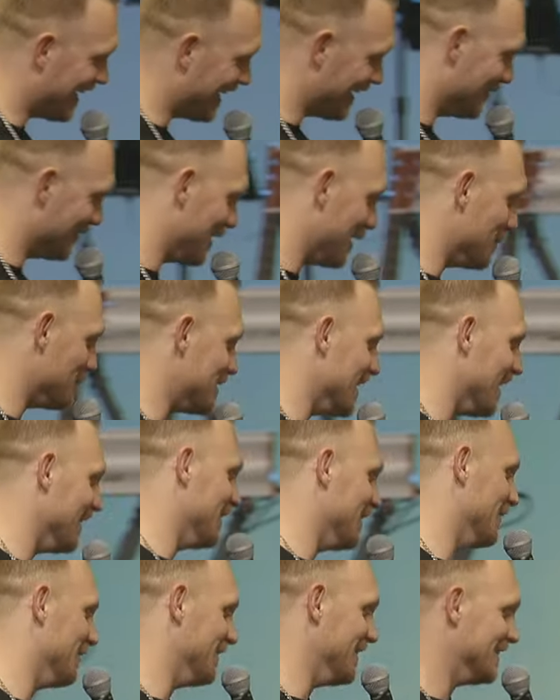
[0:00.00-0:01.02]
Anyway, I'm
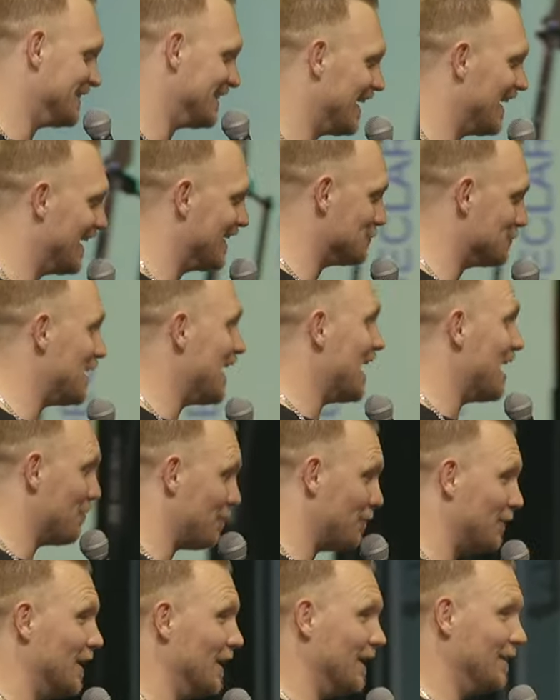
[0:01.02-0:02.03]
telling on these guys. We
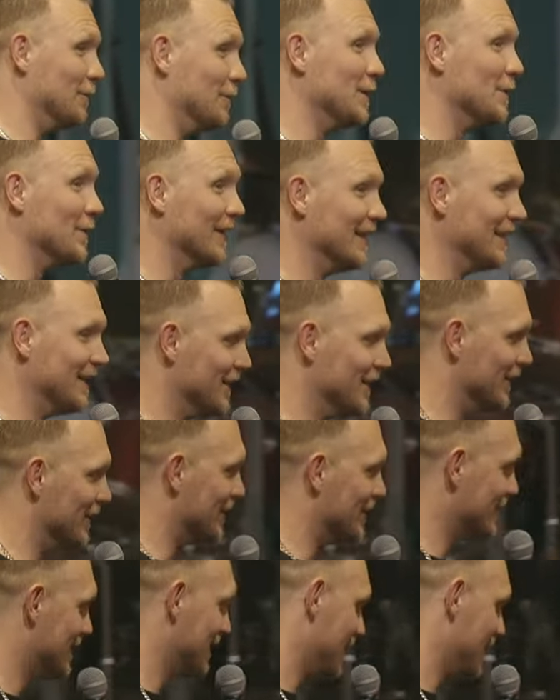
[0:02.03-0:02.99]
have fun. We really do.